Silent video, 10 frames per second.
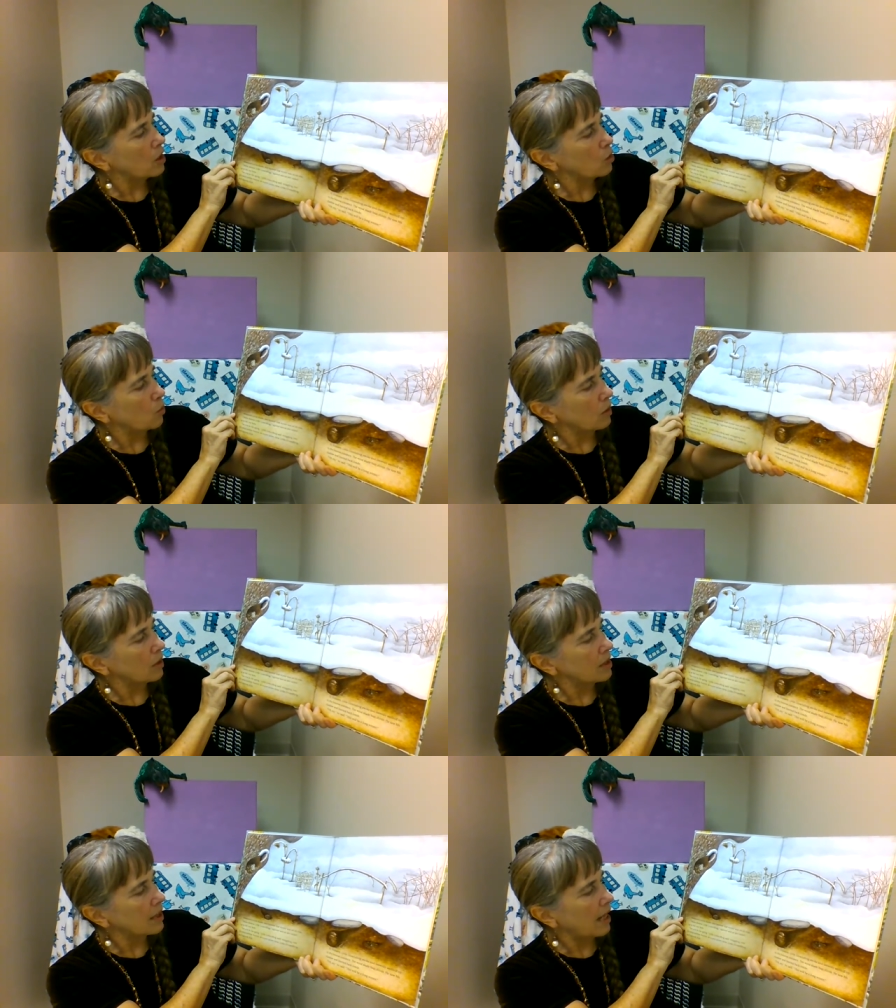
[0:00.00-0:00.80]

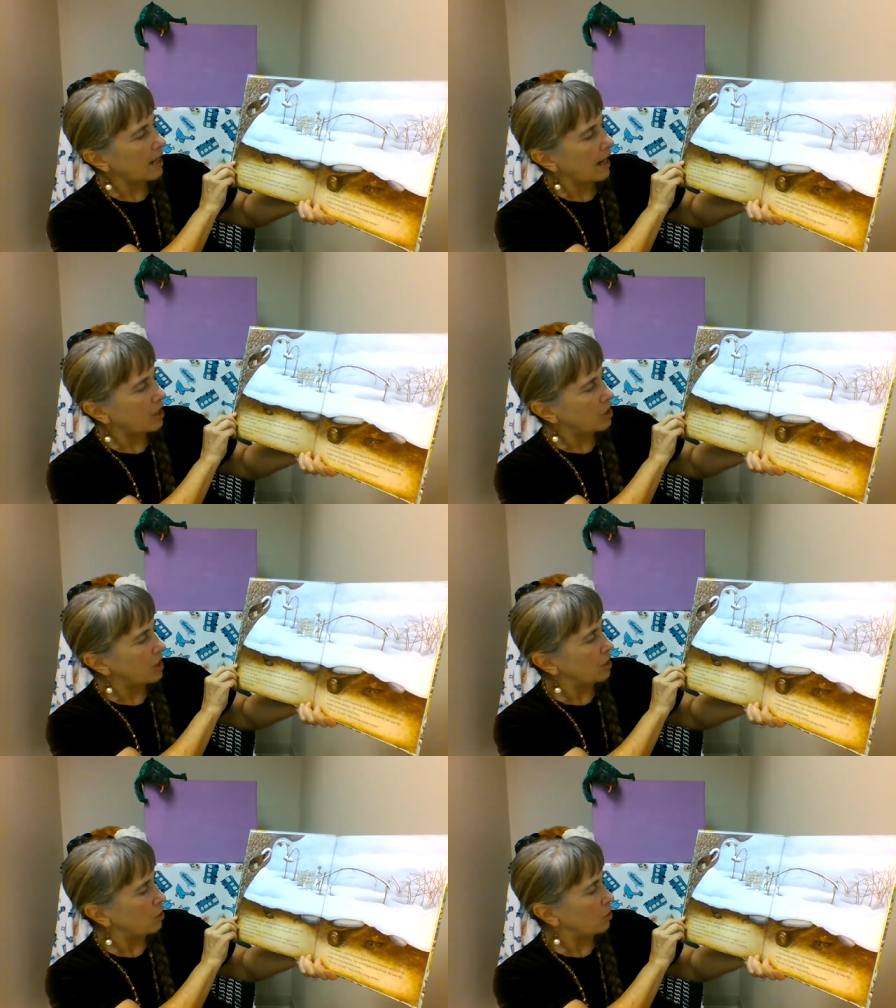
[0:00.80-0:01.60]
Squirrel said as
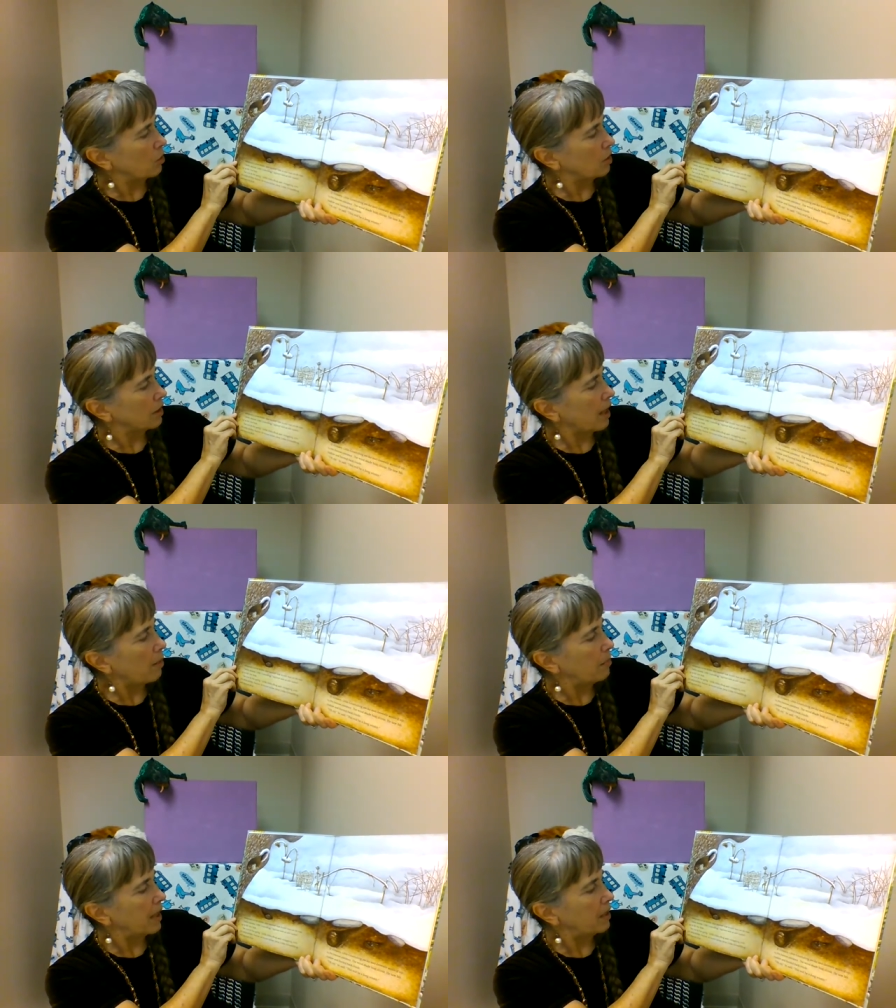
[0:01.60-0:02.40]
she curled
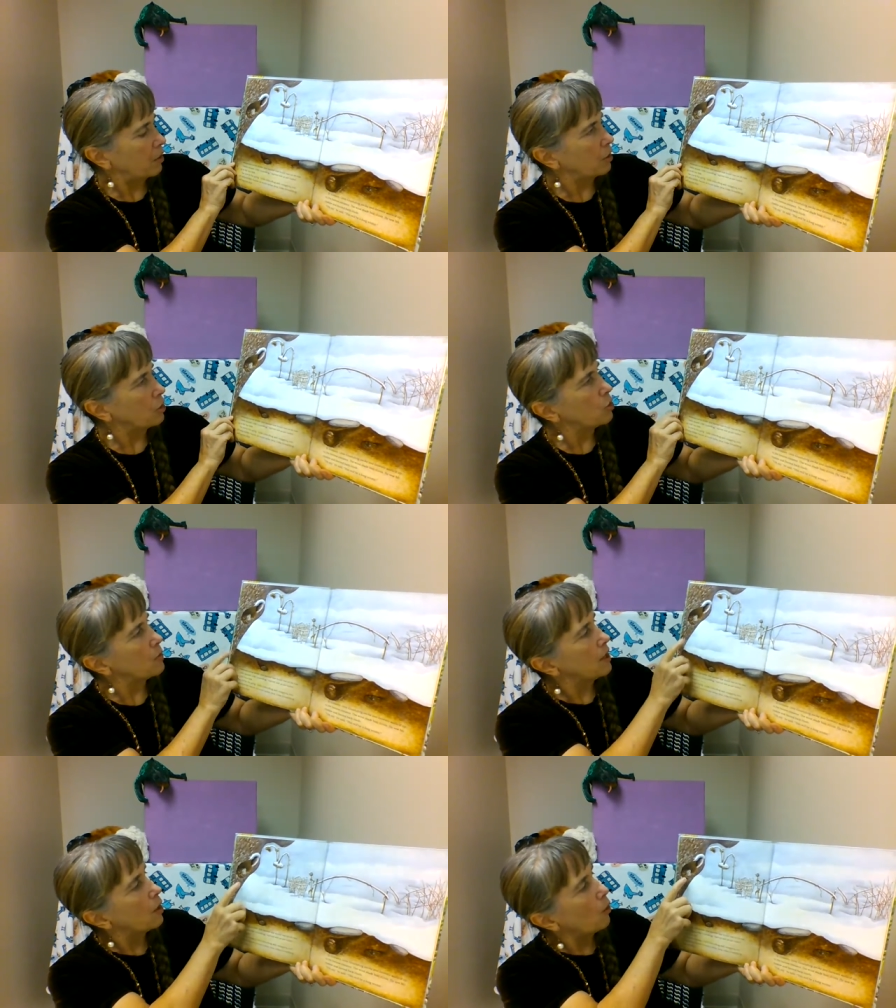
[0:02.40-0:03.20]
up in her
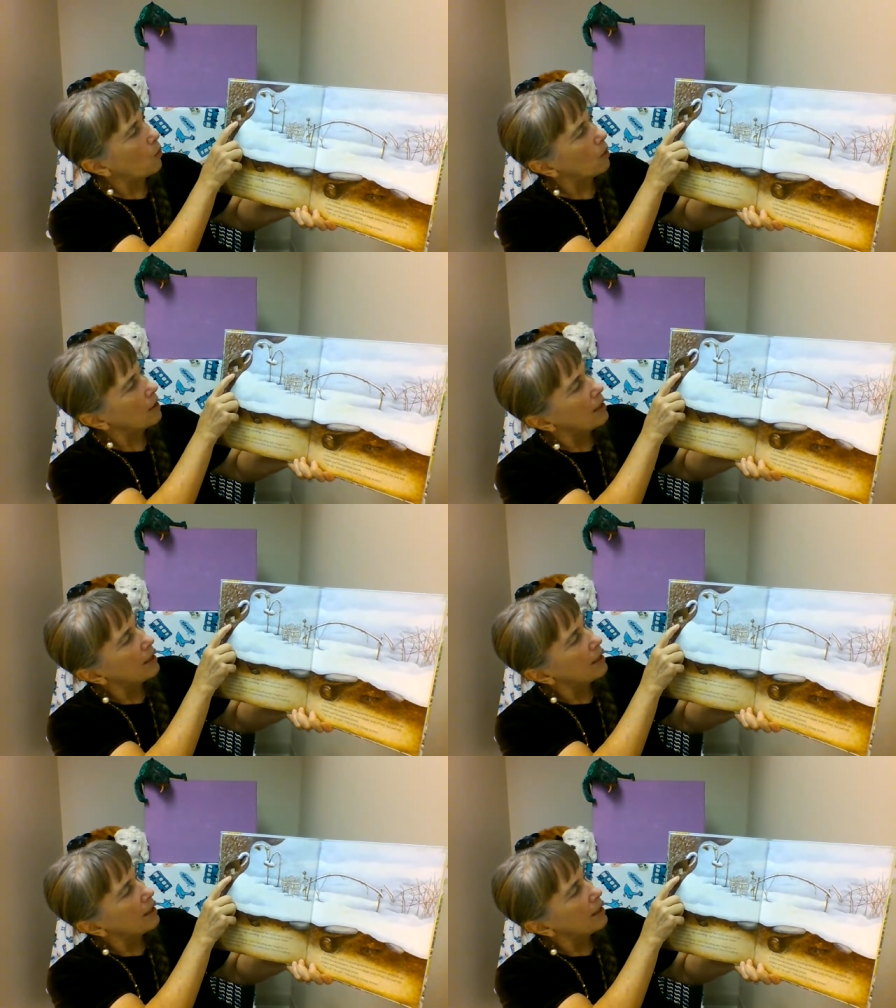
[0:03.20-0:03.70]
tree hole.